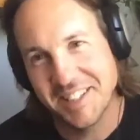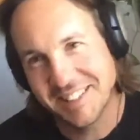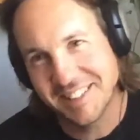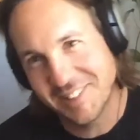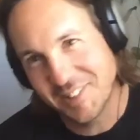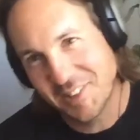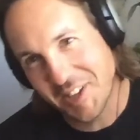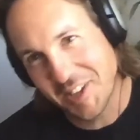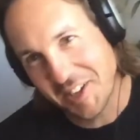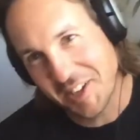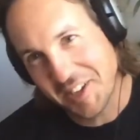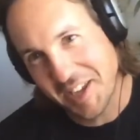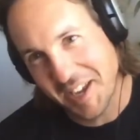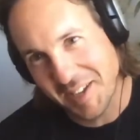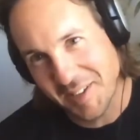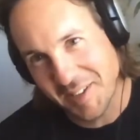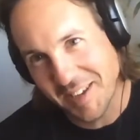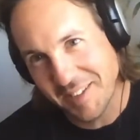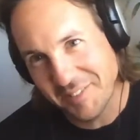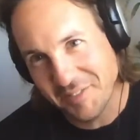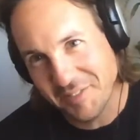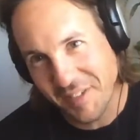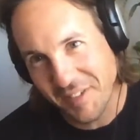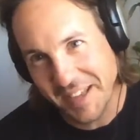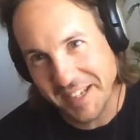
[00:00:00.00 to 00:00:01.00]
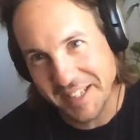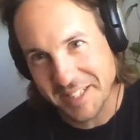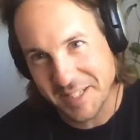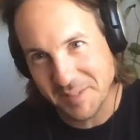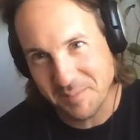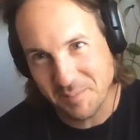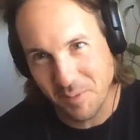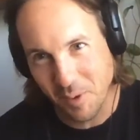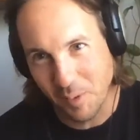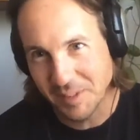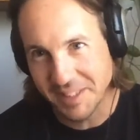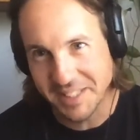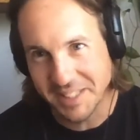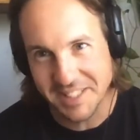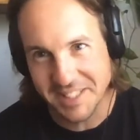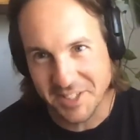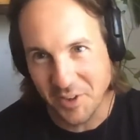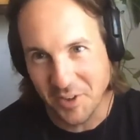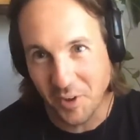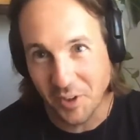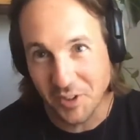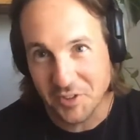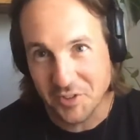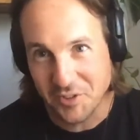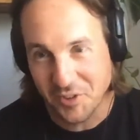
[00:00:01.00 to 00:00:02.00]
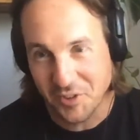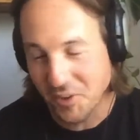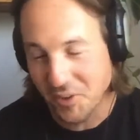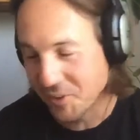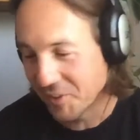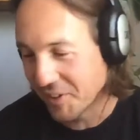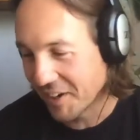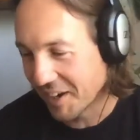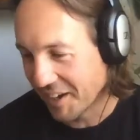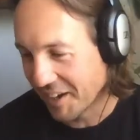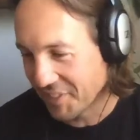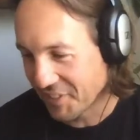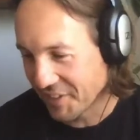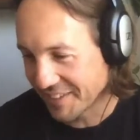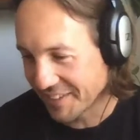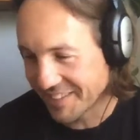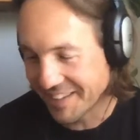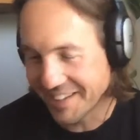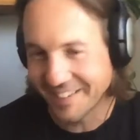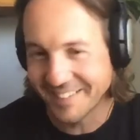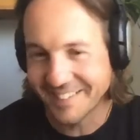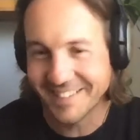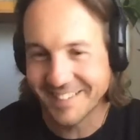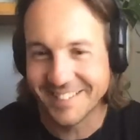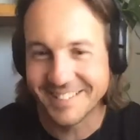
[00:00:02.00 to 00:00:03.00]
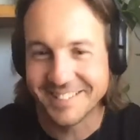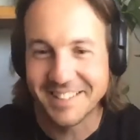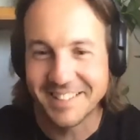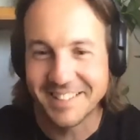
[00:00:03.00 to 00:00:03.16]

it, uh, look, okay. In fairness, it probably is not true. I think that